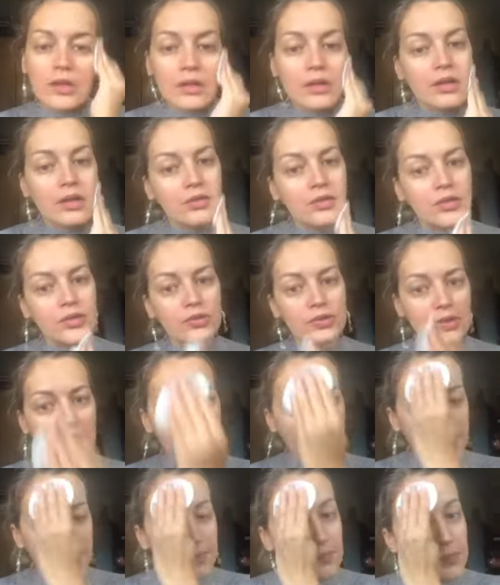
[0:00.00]
gonna do
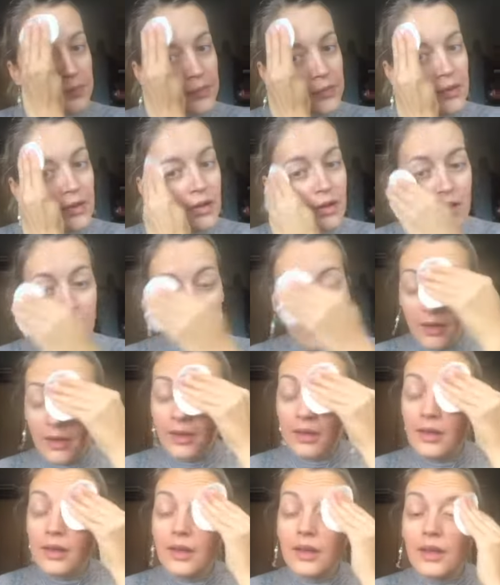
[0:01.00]
that
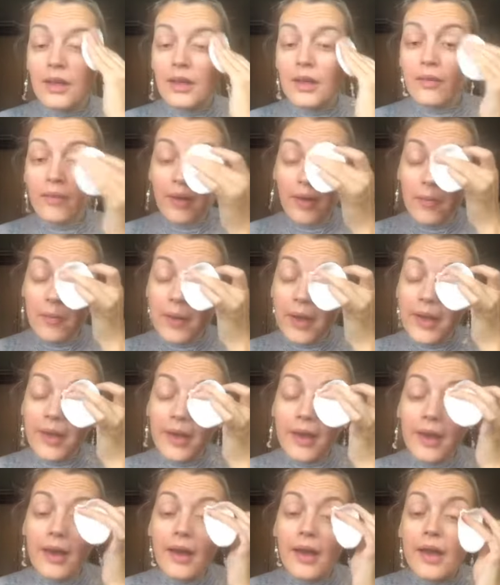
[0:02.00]
around my
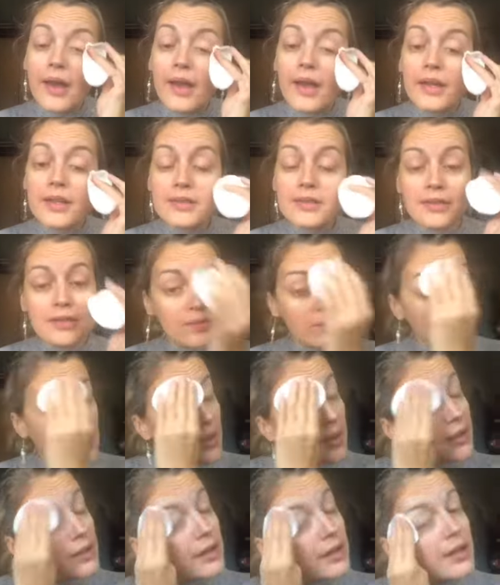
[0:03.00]
eyes as
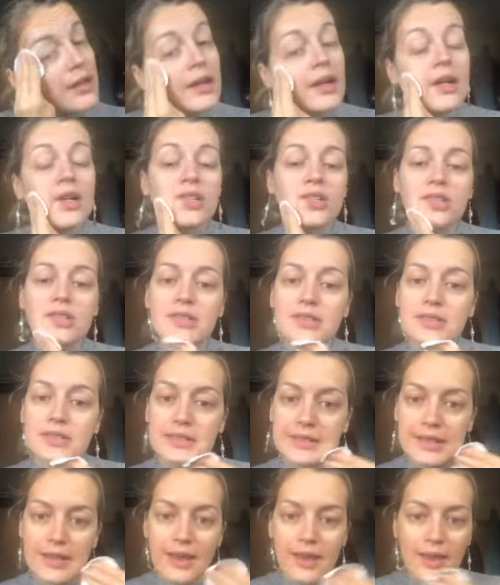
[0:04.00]
well. Just to
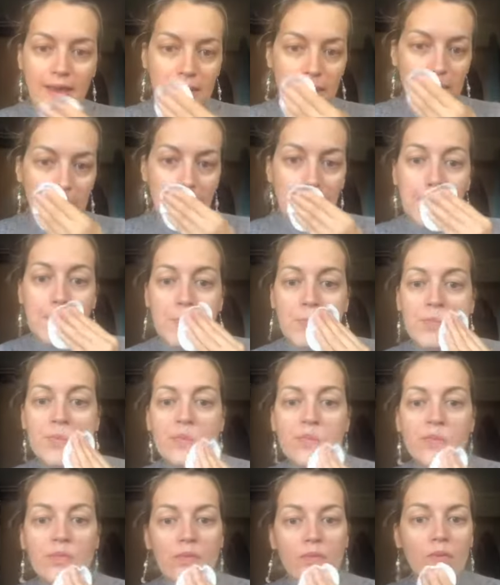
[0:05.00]
say,
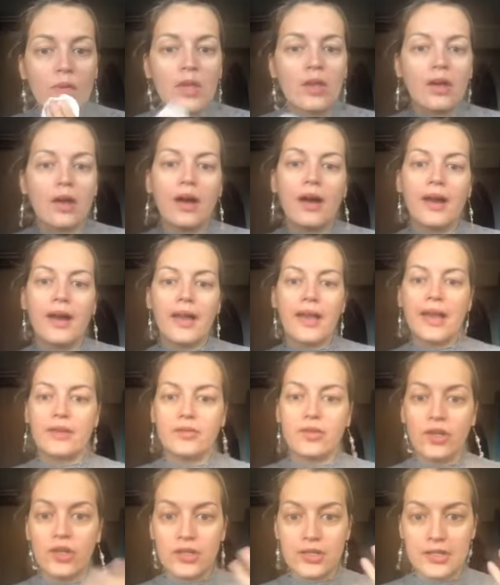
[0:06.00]
I have
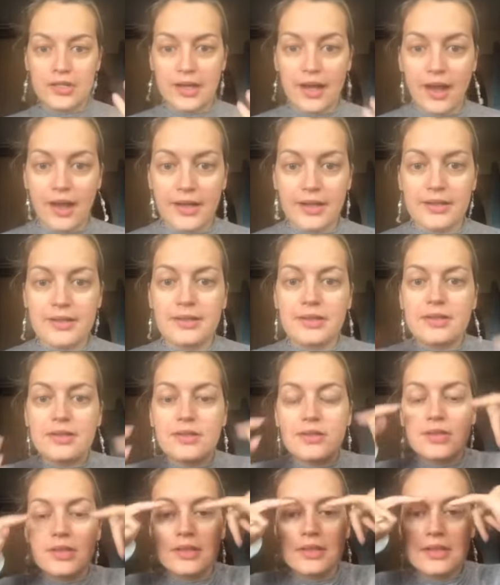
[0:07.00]
hooded eyes. As you
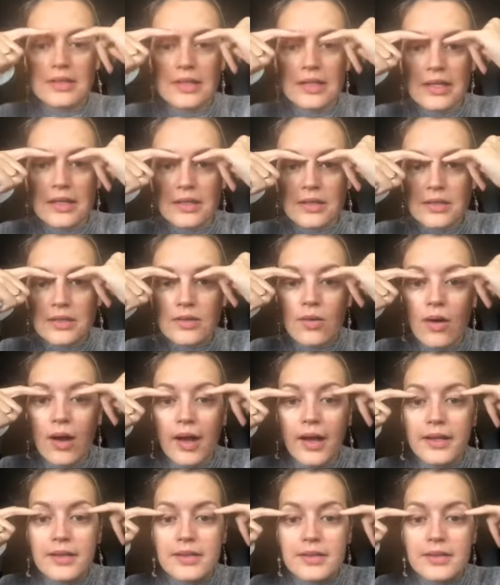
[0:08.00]
can see, it's quite